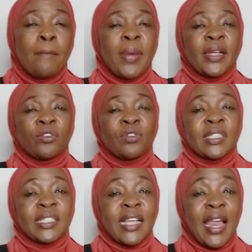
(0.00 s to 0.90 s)
But on
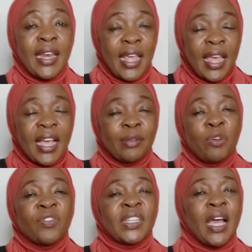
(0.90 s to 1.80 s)
Sunday, I
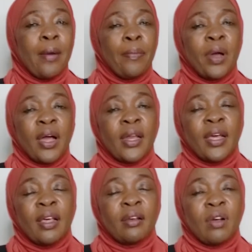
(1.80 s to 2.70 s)
move it up and
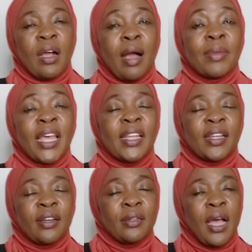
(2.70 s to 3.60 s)
I come
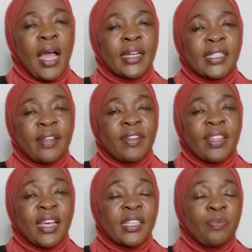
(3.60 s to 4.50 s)
later at
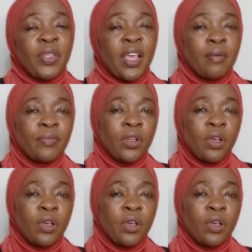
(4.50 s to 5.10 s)
7:30 p.m.